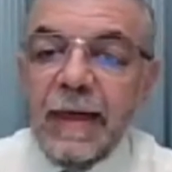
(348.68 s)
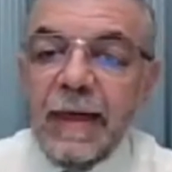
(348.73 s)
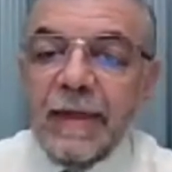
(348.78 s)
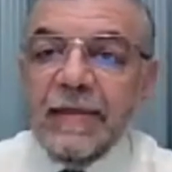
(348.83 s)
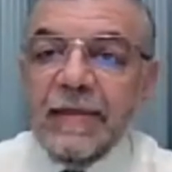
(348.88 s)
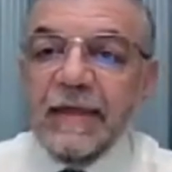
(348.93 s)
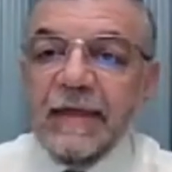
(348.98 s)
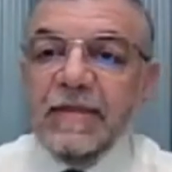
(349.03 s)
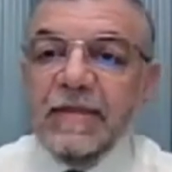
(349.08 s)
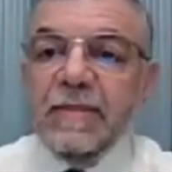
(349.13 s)

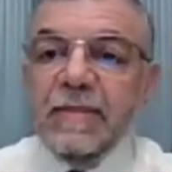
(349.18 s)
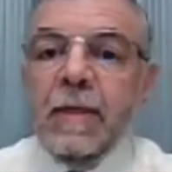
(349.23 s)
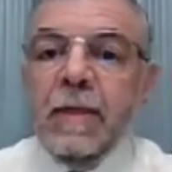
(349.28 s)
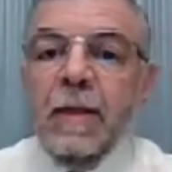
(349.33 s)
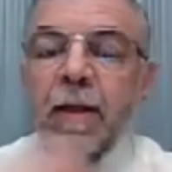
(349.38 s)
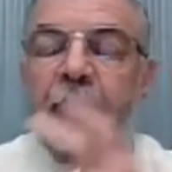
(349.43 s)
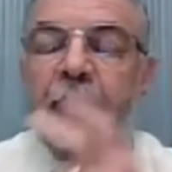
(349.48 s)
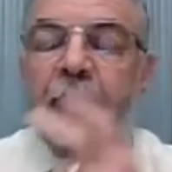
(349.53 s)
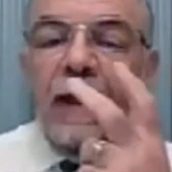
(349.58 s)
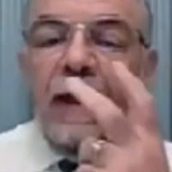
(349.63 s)
it is,
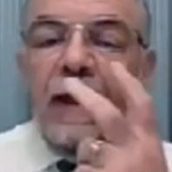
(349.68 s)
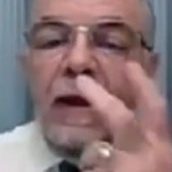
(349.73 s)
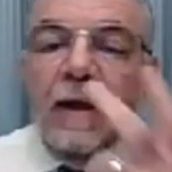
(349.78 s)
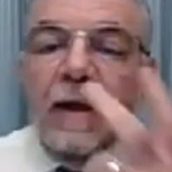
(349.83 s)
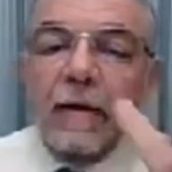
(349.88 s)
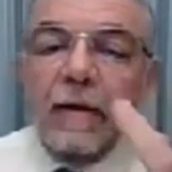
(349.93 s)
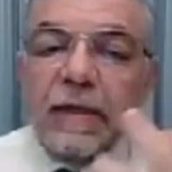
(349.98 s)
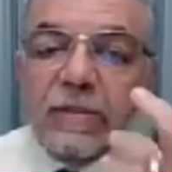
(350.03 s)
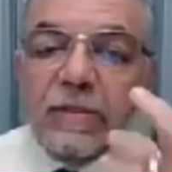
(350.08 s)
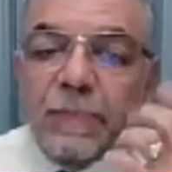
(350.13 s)

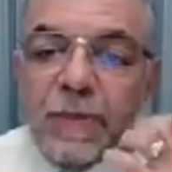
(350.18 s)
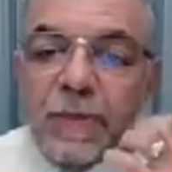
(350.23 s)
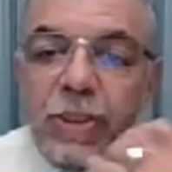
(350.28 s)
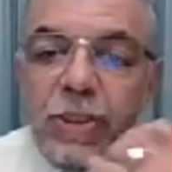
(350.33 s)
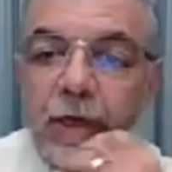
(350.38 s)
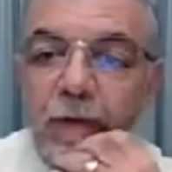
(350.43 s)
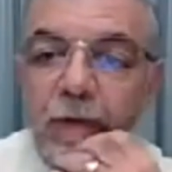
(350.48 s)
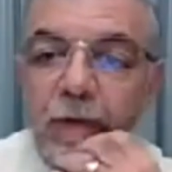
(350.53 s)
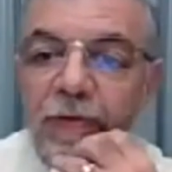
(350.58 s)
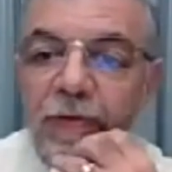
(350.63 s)

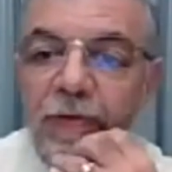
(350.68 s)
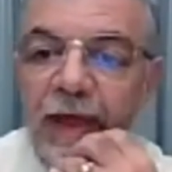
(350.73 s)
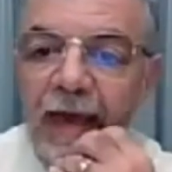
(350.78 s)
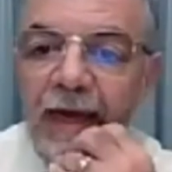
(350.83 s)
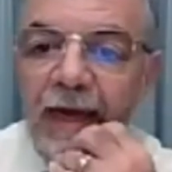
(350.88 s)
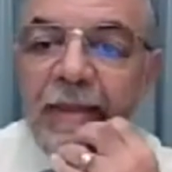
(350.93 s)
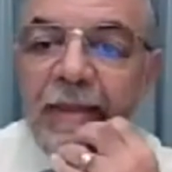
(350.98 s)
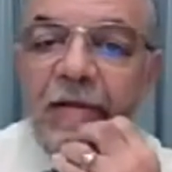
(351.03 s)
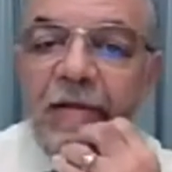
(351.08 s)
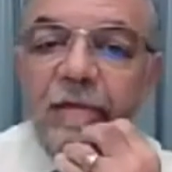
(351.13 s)
especially with the
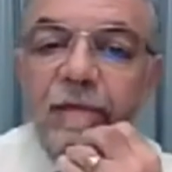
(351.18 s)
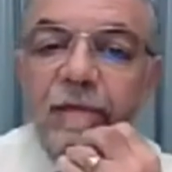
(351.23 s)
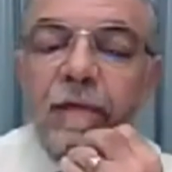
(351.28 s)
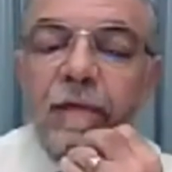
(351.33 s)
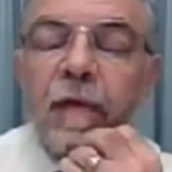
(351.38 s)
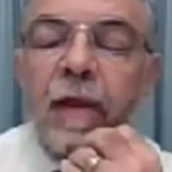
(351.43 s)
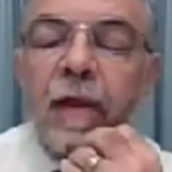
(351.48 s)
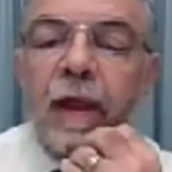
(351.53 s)
active